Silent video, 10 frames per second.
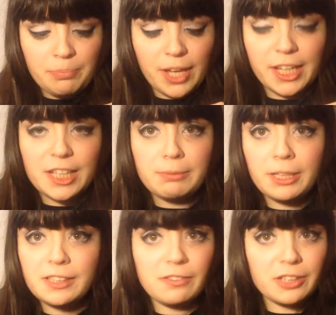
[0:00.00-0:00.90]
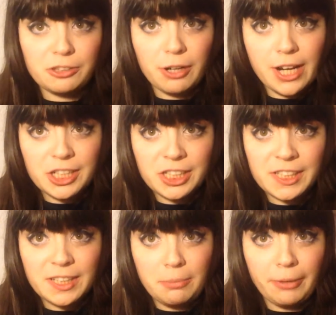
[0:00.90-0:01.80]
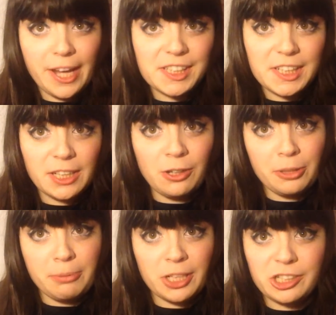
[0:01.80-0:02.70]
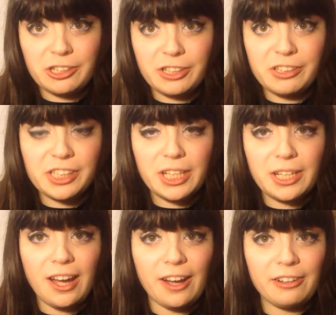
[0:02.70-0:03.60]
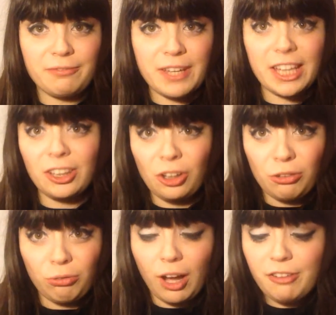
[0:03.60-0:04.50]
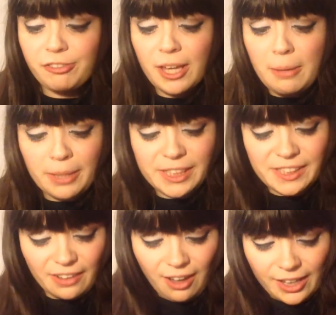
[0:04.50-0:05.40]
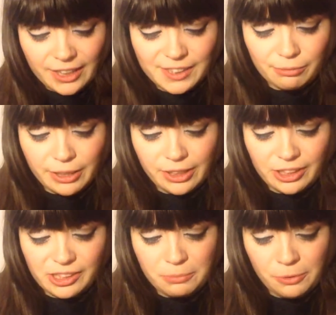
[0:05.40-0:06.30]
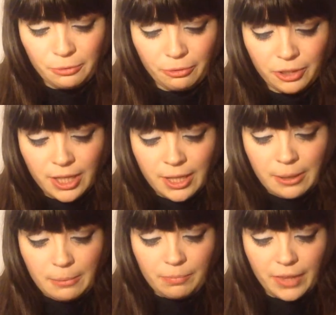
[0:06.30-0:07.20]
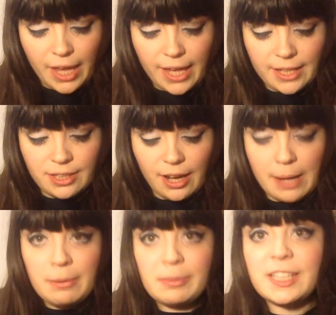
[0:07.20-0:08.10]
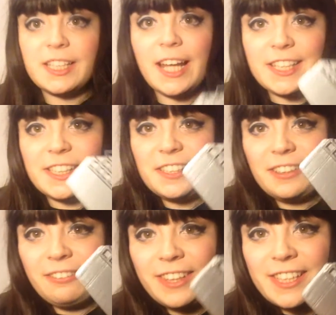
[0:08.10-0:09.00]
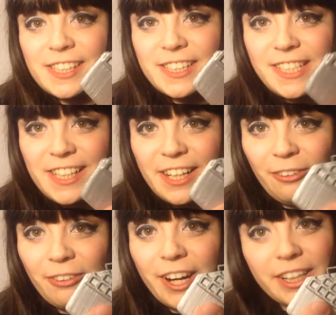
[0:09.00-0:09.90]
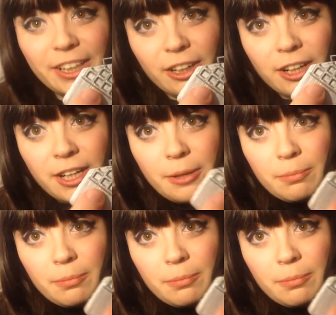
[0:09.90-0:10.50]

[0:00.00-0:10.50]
I guess because of the striations in the plastic and all the pictures you see kind of make it look rough, but it's not. It's really smooth. And I'm obsessed with this detail right here.